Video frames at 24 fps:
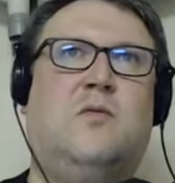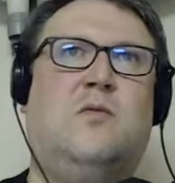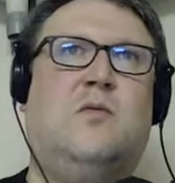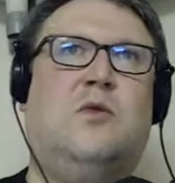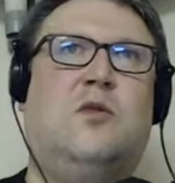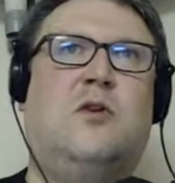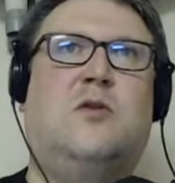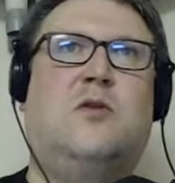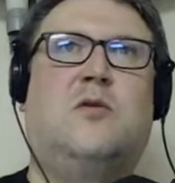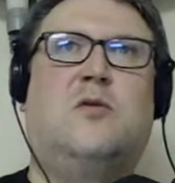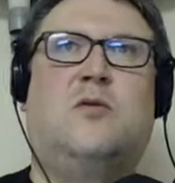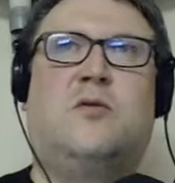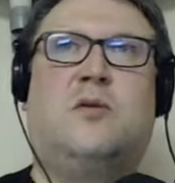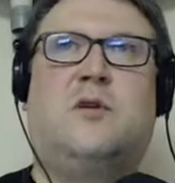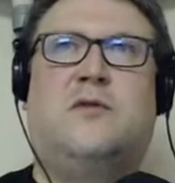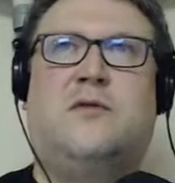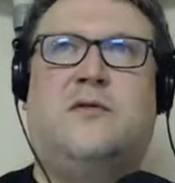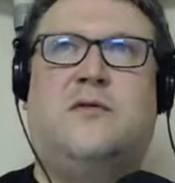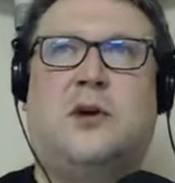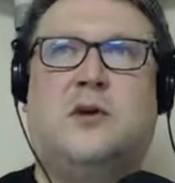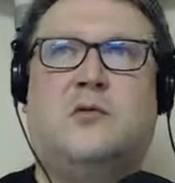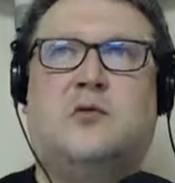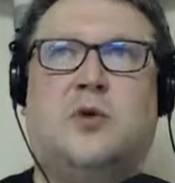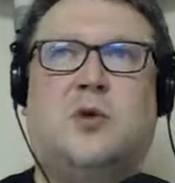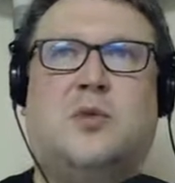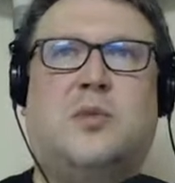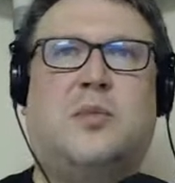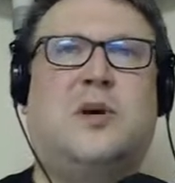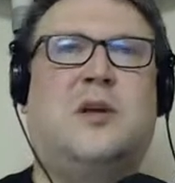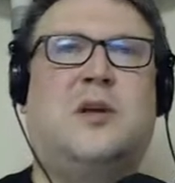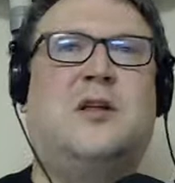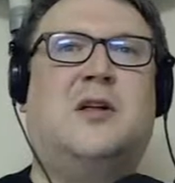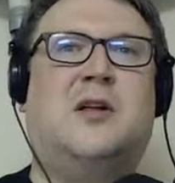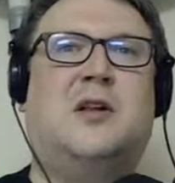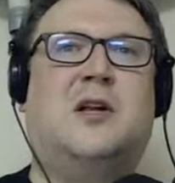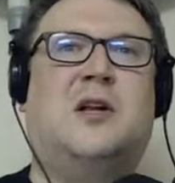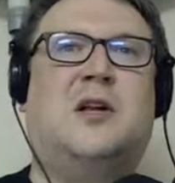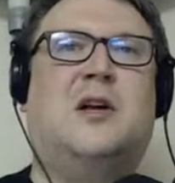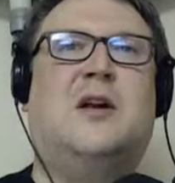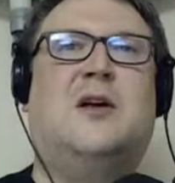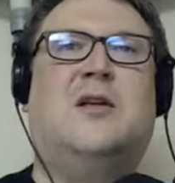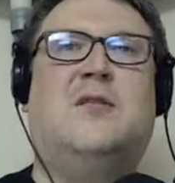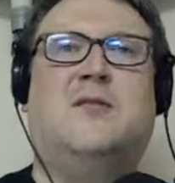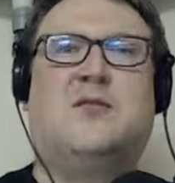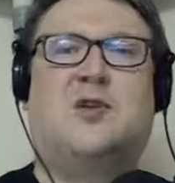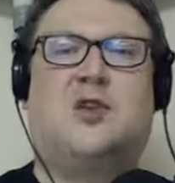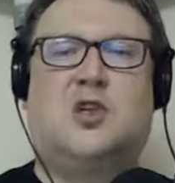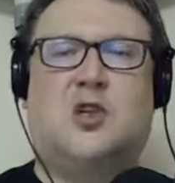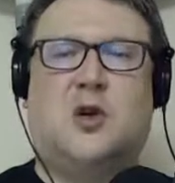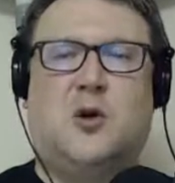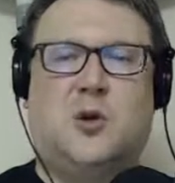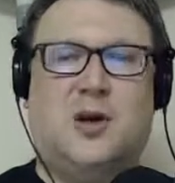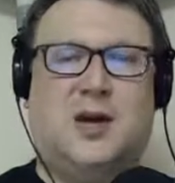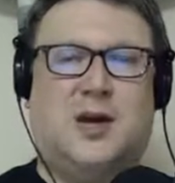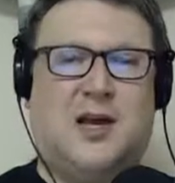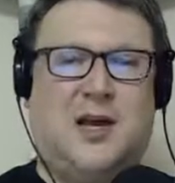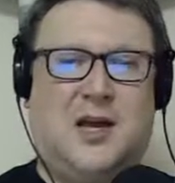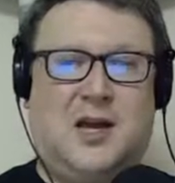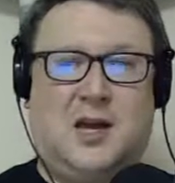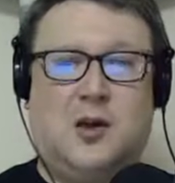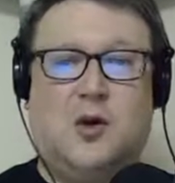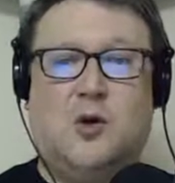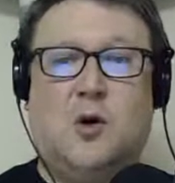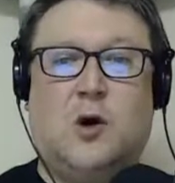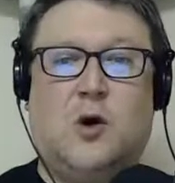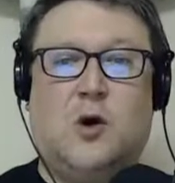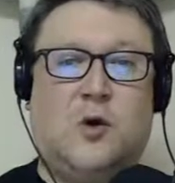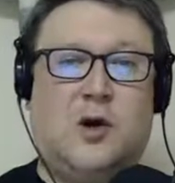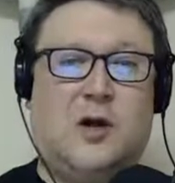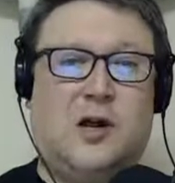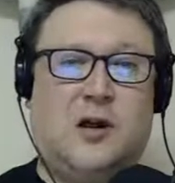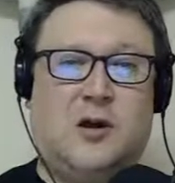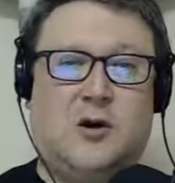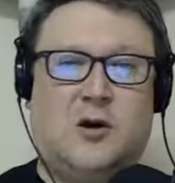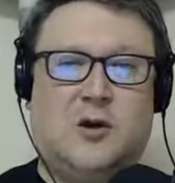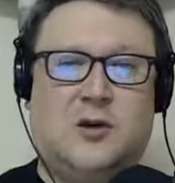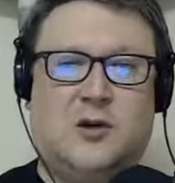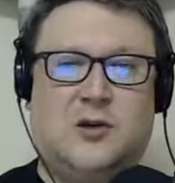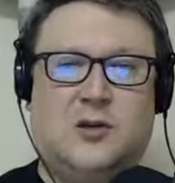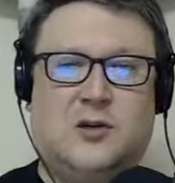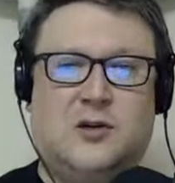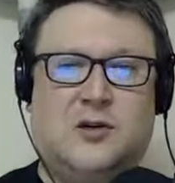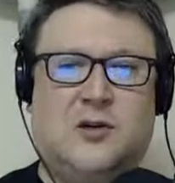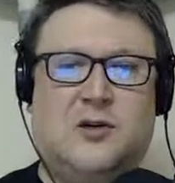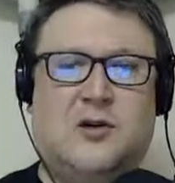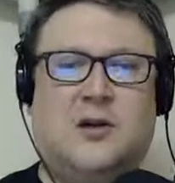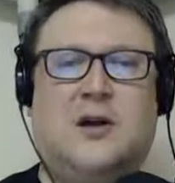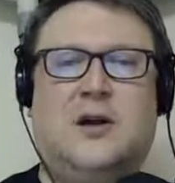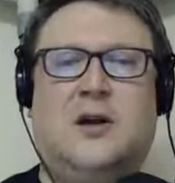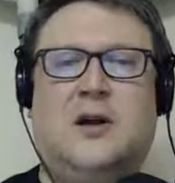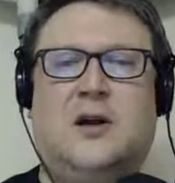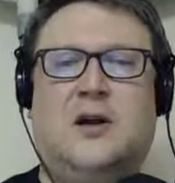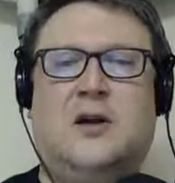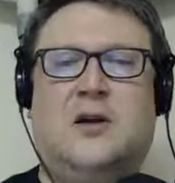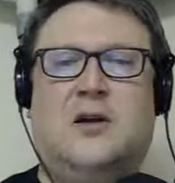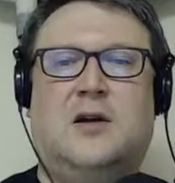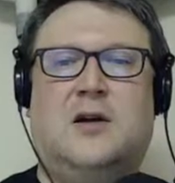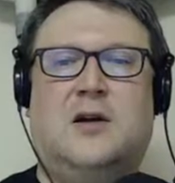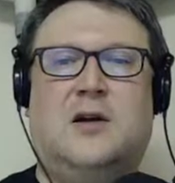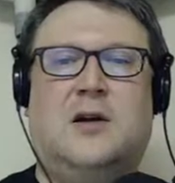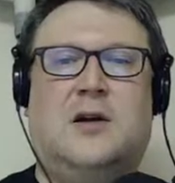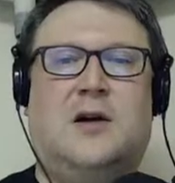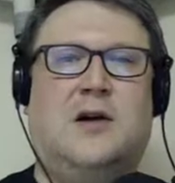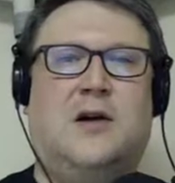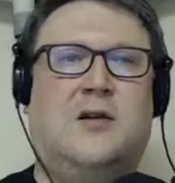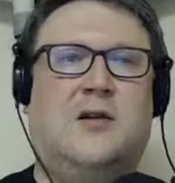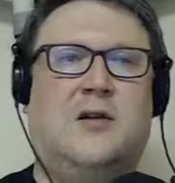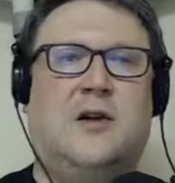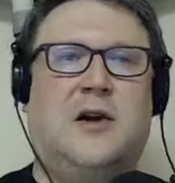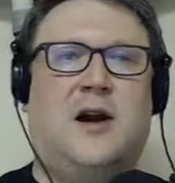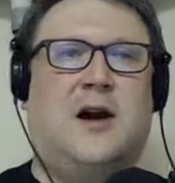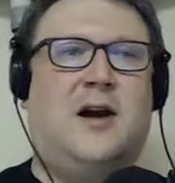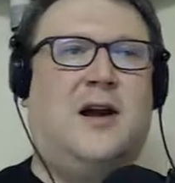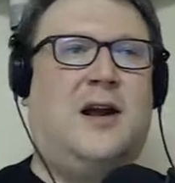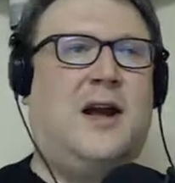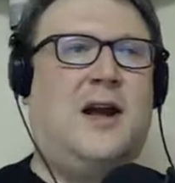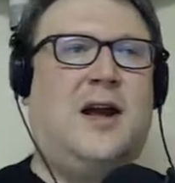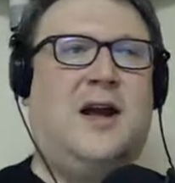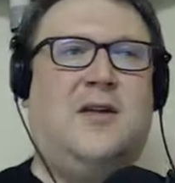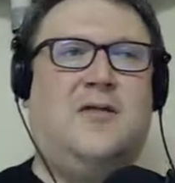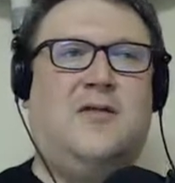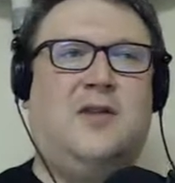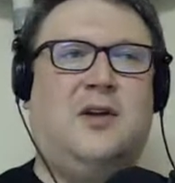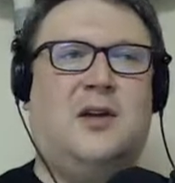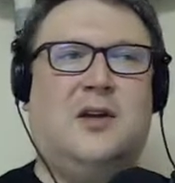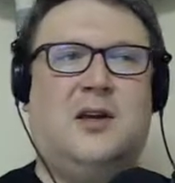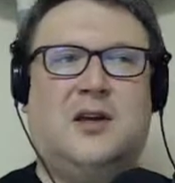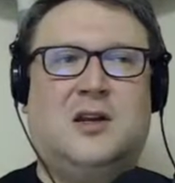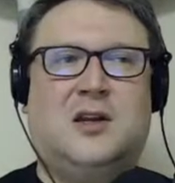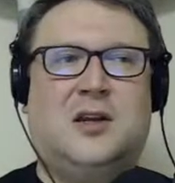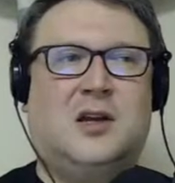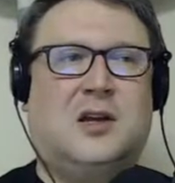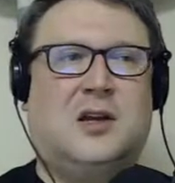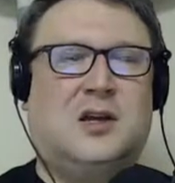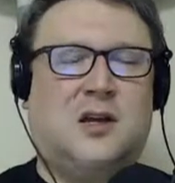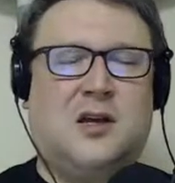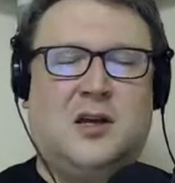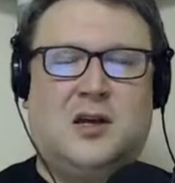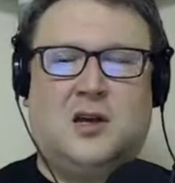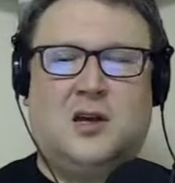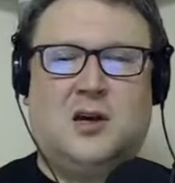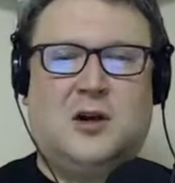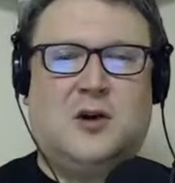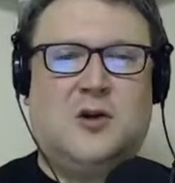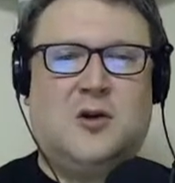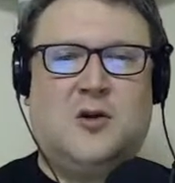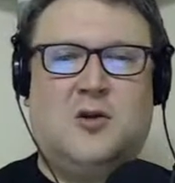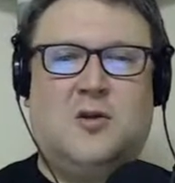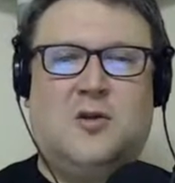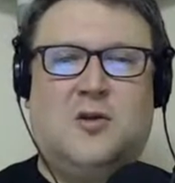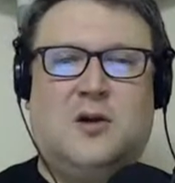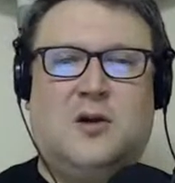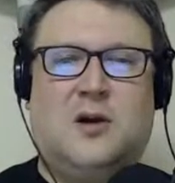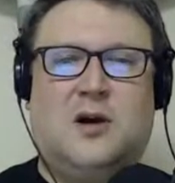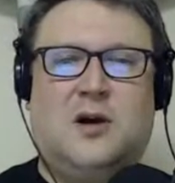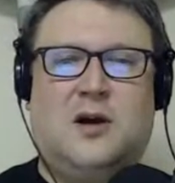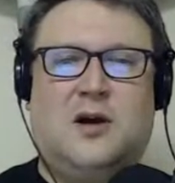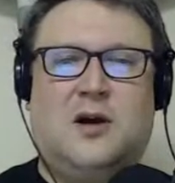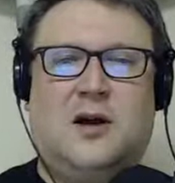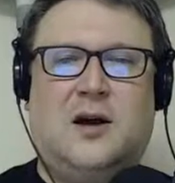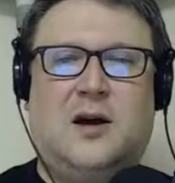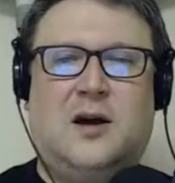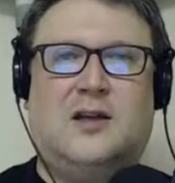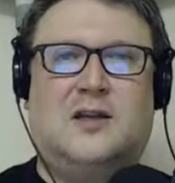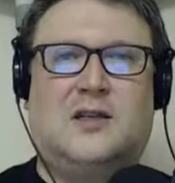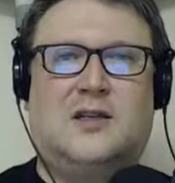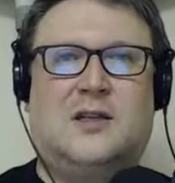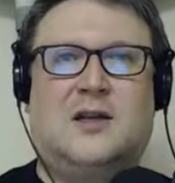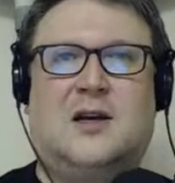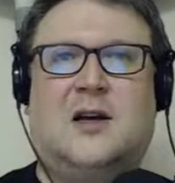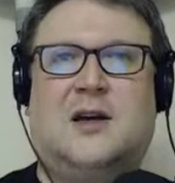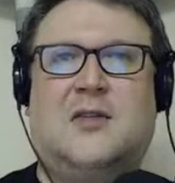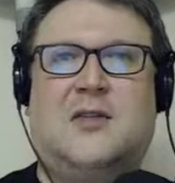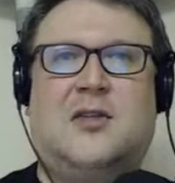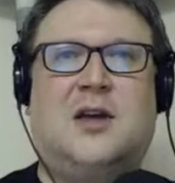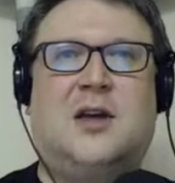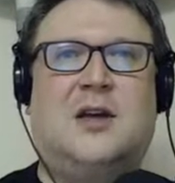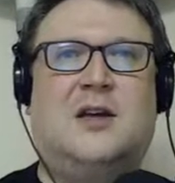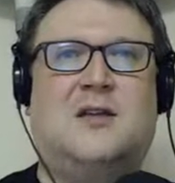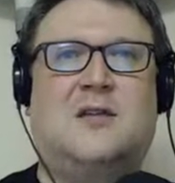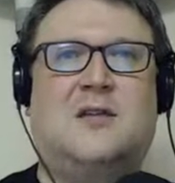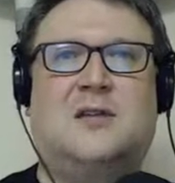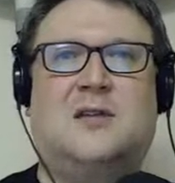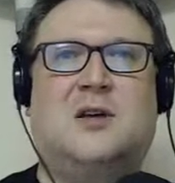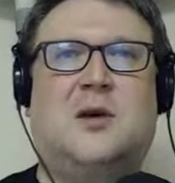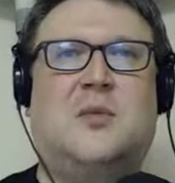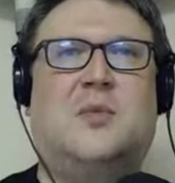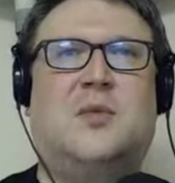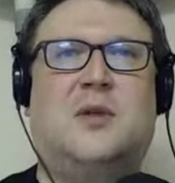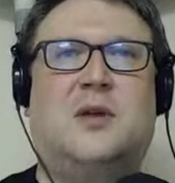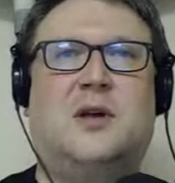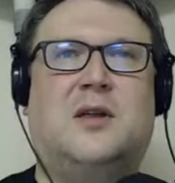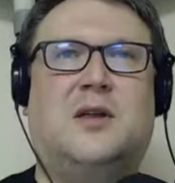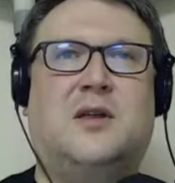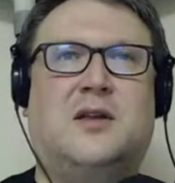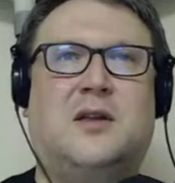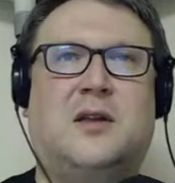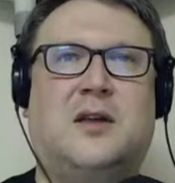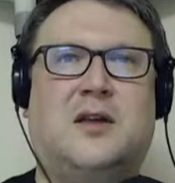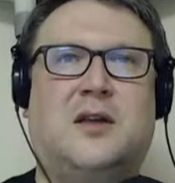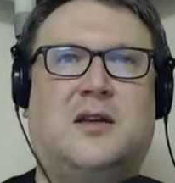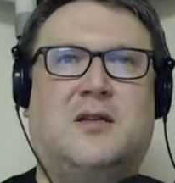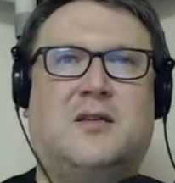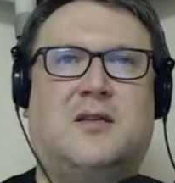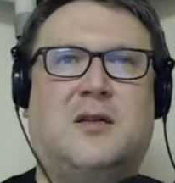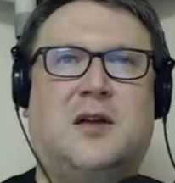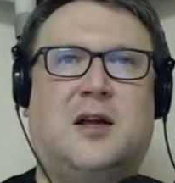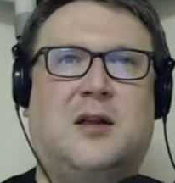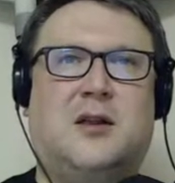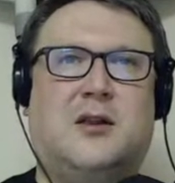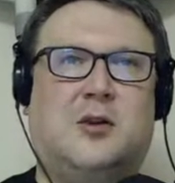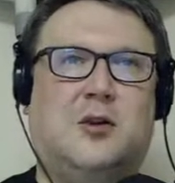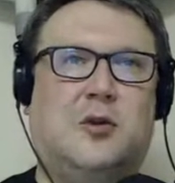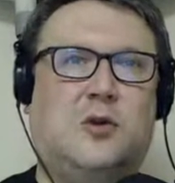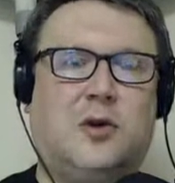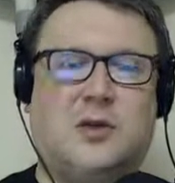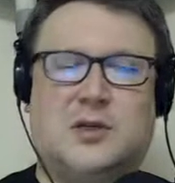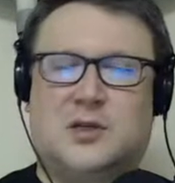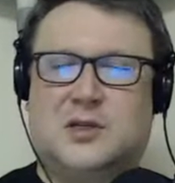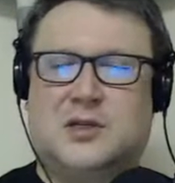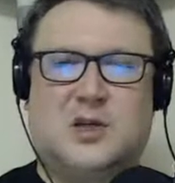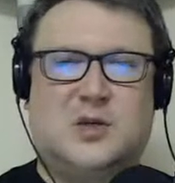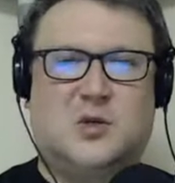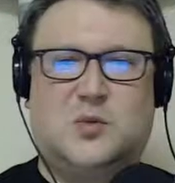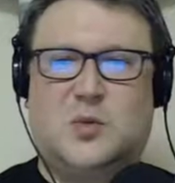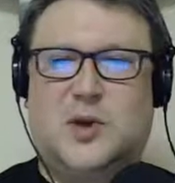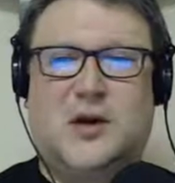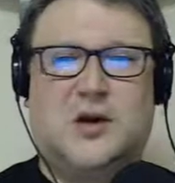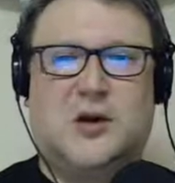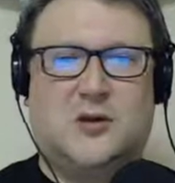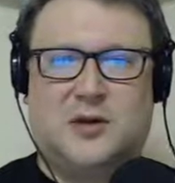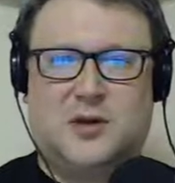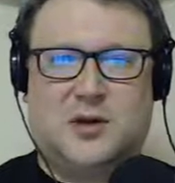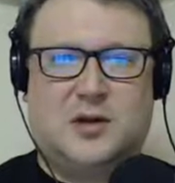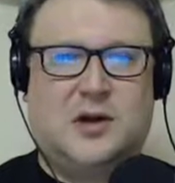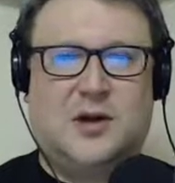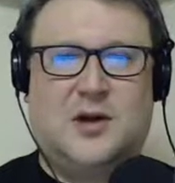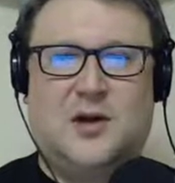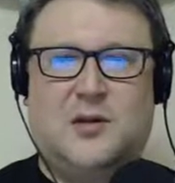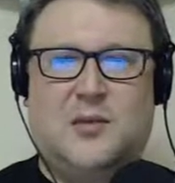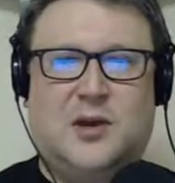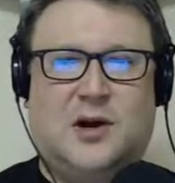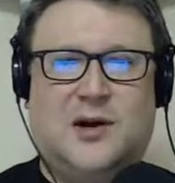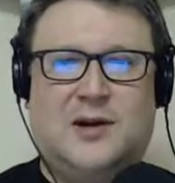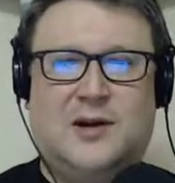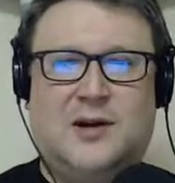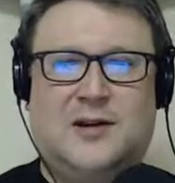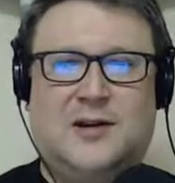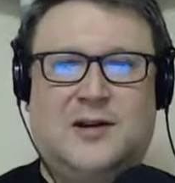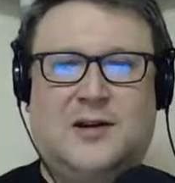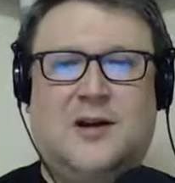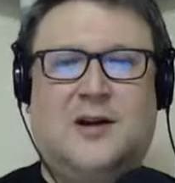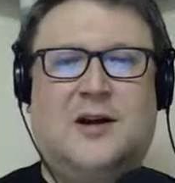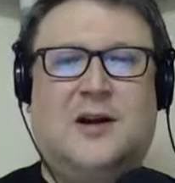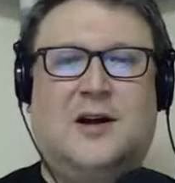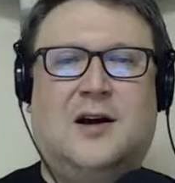the vulnerability of showing a hero character not having any ego is, I think, something that Lucas does better than anybody.